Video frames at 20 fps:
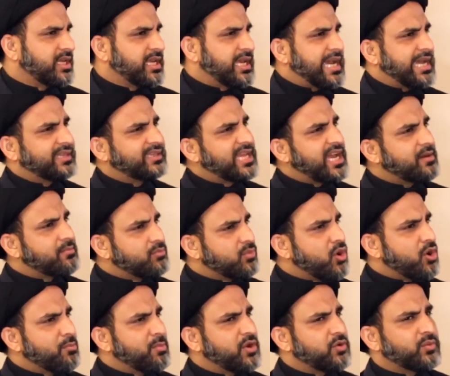At that
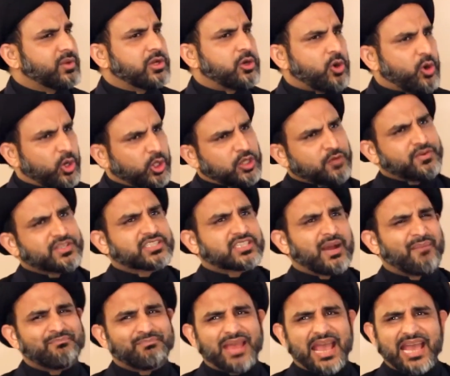moment when all of his
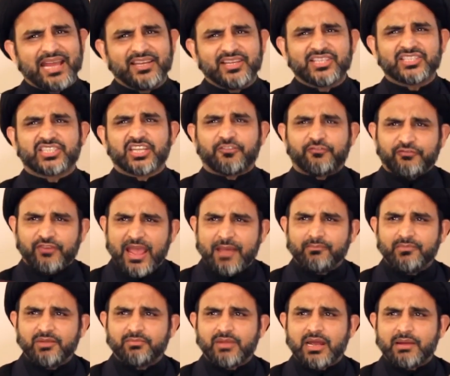companions and
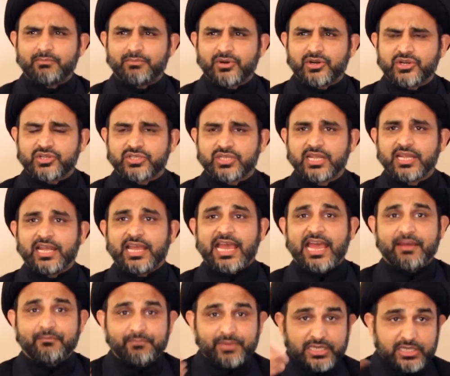family members
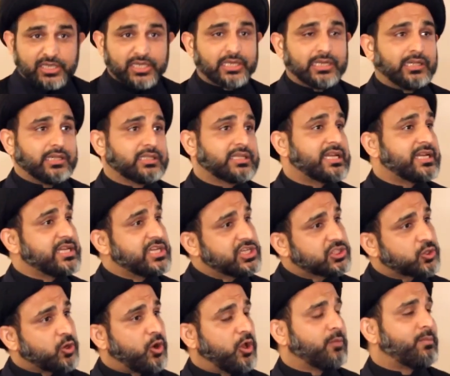have been killed and
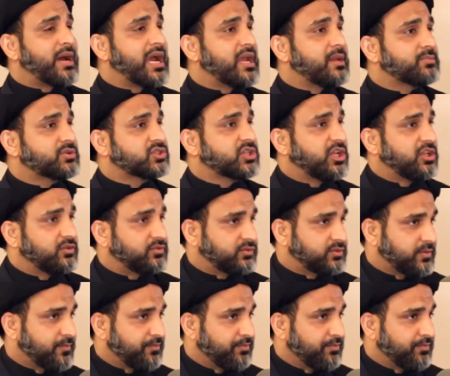he's all by himself,